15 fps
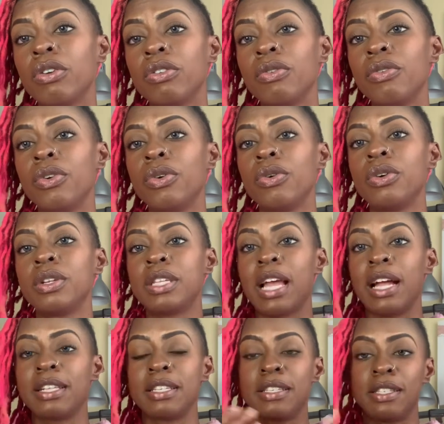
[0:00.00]
of you who
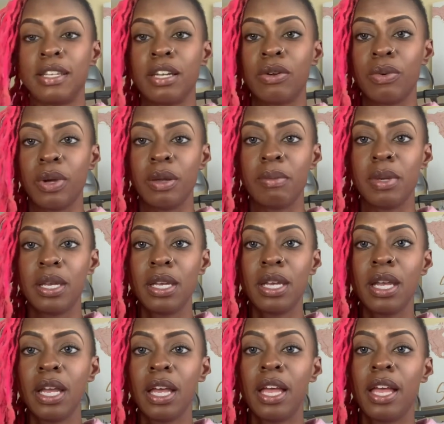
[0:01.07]
decide to stick with me
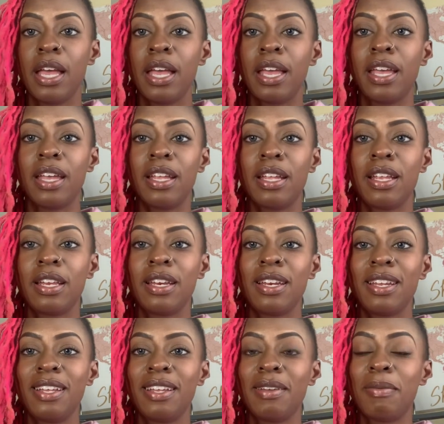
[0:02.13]

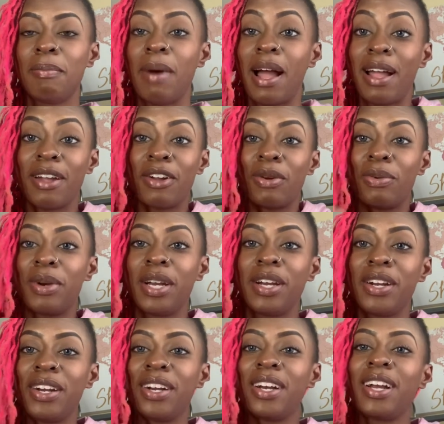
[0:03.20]
in my
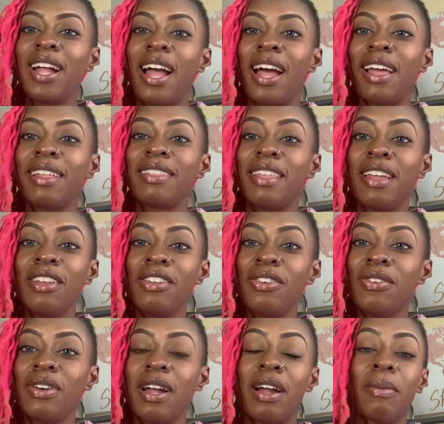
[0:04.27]
career, I thank you
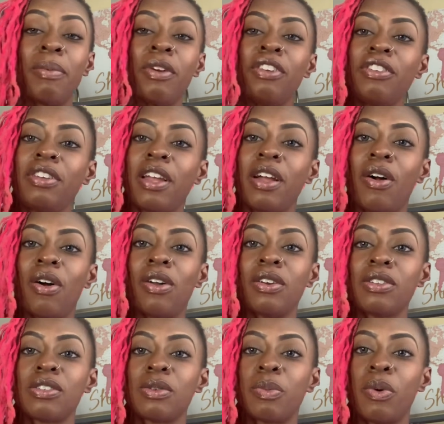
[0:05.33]
and I appreciate all the
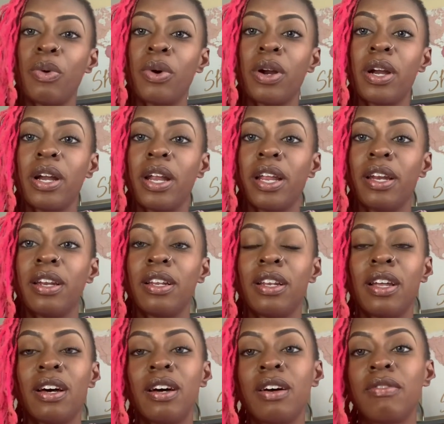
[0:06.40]
support and the
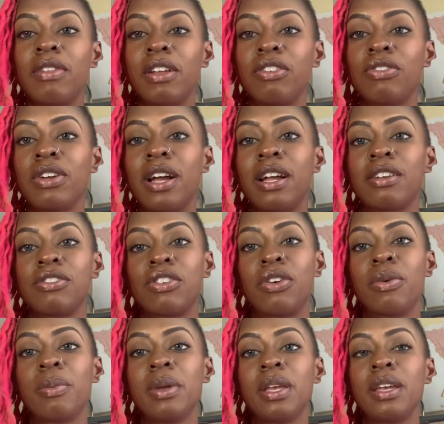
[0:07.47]
love that you guys show
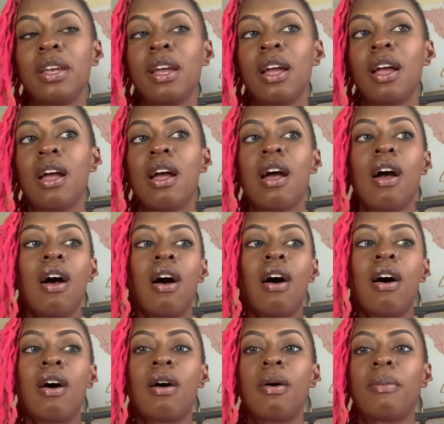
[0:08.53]
me.
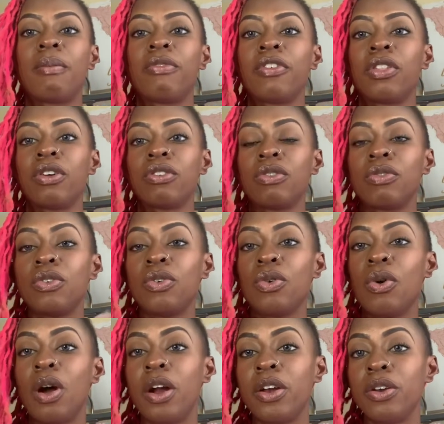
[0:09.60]
Um, for those of you who
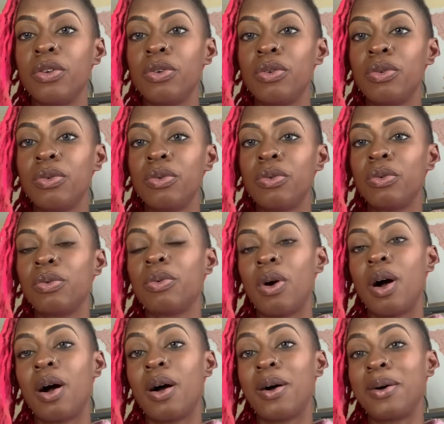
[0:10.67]
are new,
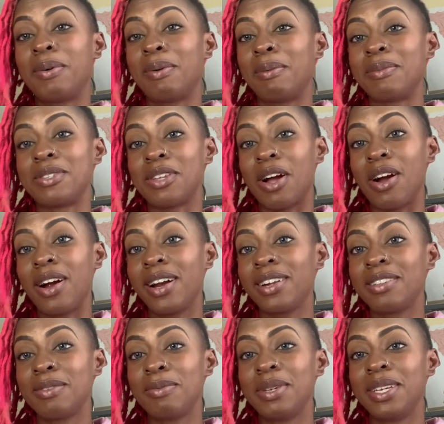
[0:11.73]
um, I'm sorry
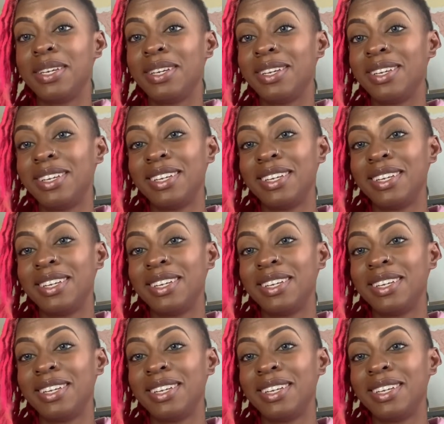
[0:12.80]
to be